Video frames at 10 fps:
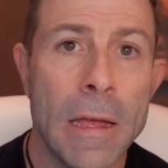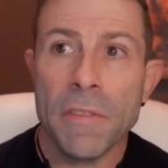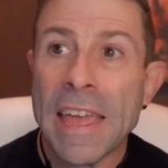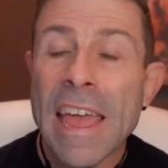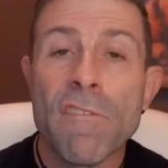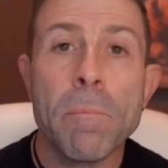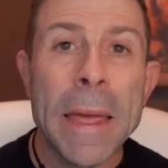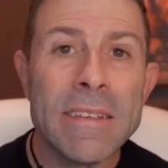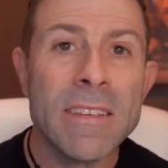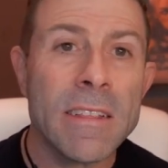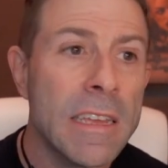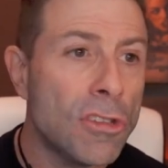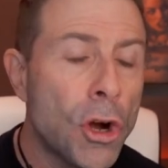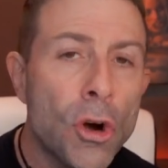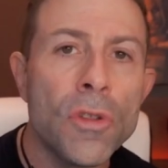They have basically
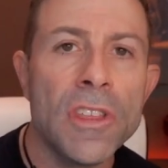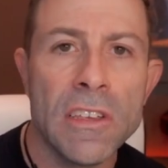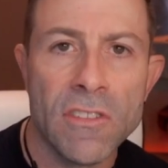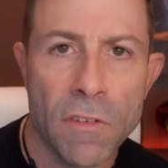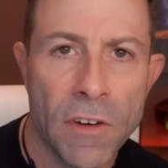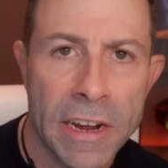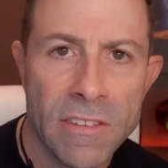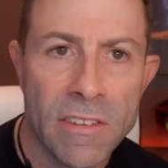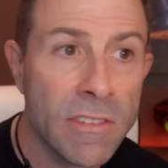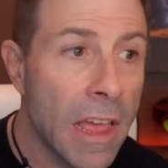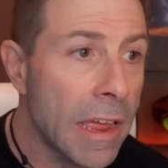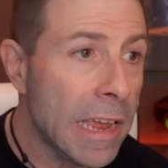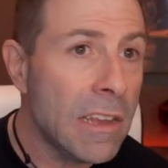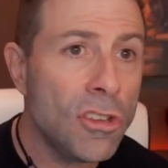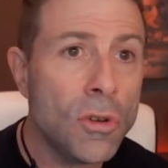turned these devices
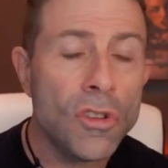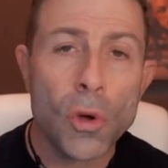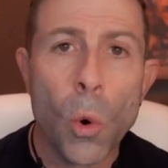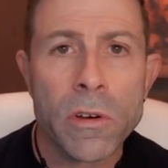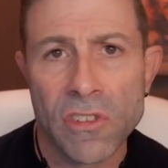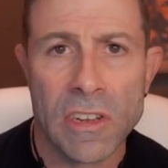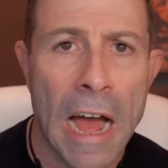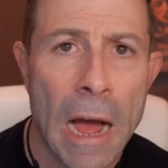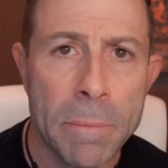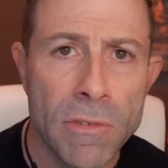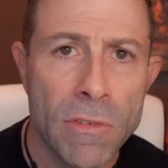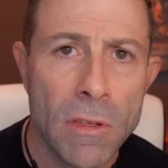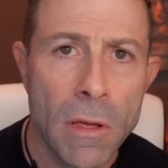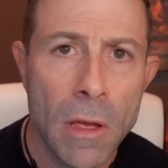into doorstops.